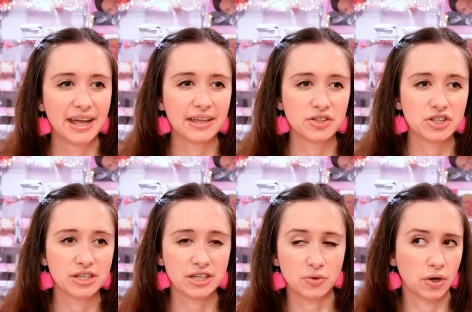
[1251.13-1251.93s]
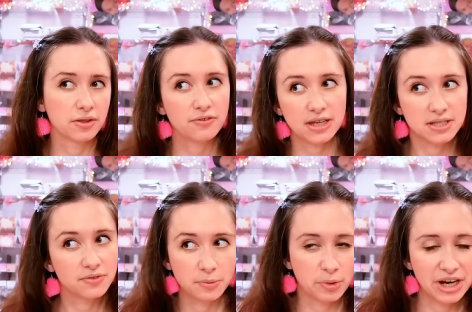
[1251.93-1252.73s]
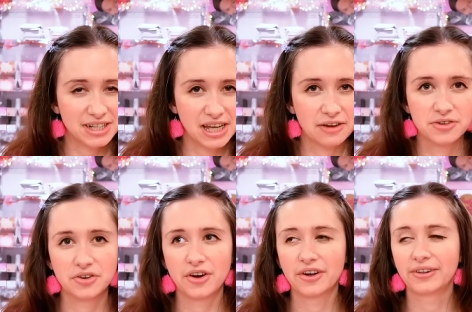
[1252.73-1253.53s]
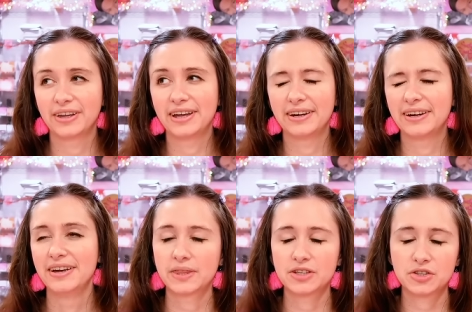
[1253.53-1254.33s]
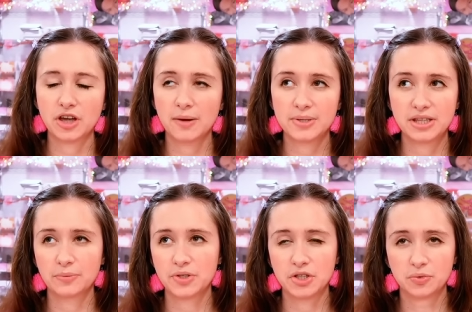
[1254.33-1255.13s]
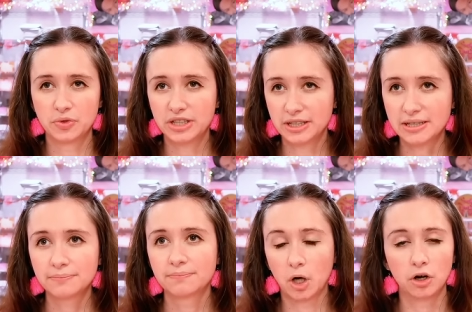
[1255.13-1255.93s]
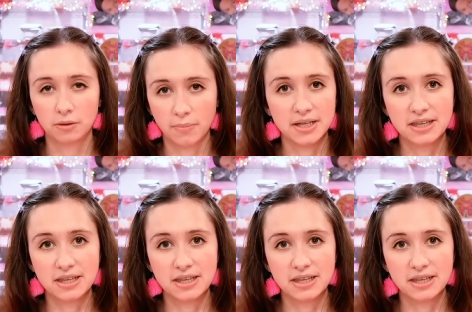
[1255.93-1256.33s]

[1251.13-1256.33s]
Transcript: And she's like, you are the face of your brand after all. And there's comments that would just really hurt my